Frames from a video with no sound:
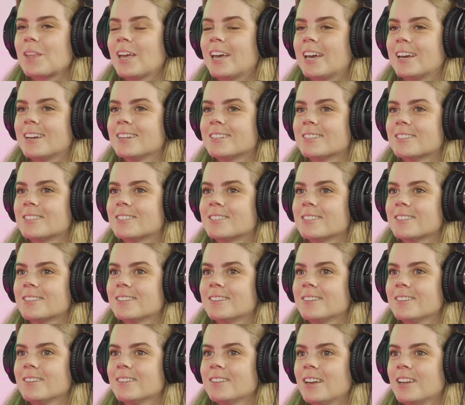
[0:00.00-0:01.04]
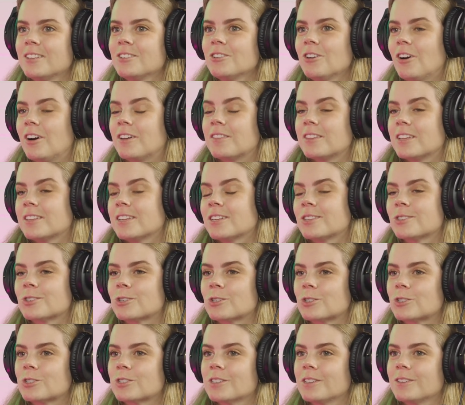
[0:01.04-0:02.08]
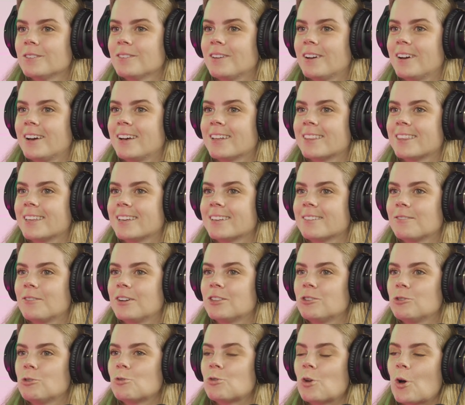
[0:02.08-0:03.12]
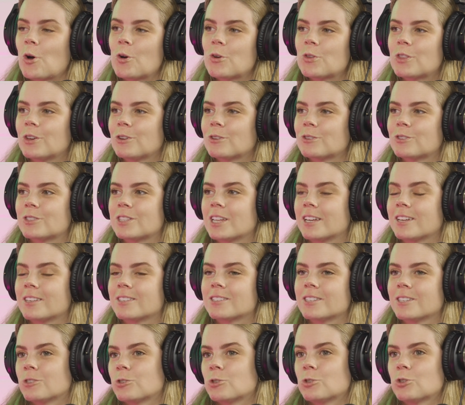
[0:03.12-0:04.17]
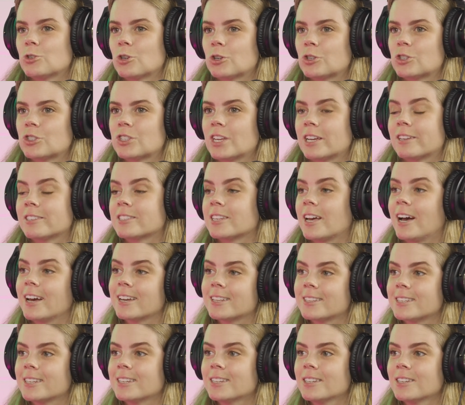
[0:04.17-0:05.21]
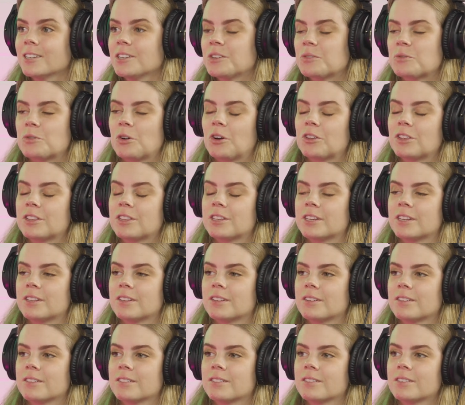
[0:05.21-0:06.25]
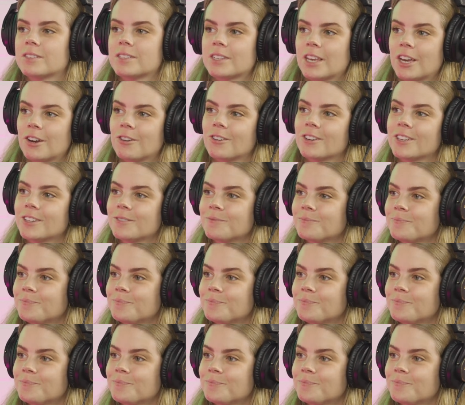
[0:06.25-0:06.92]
And then it's just, I think when you know those things, it's just exciting rather than scary.